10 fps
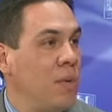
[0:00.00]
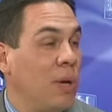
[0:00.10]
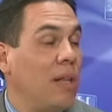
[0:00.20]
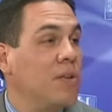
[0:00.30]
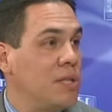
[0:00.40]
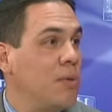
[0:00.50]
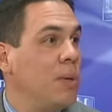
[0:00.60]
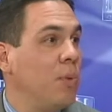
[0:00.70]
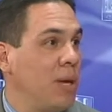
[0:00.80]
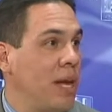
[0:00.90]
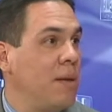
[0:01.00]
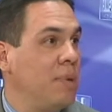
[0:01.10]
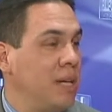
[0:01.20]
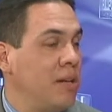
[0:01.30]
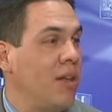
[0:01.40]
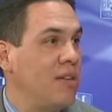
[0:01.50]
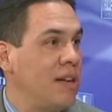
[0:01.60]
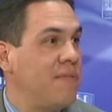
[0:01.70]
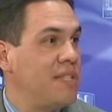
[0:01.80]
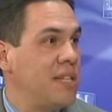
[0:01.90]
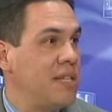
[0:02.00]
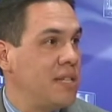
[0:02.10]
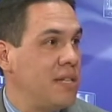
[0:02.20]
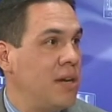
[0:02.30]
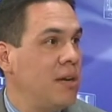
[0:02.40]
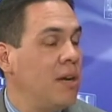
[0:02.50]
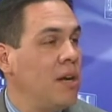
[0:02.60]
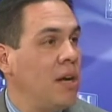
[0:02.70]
We closed a $3.9 million deficit this year.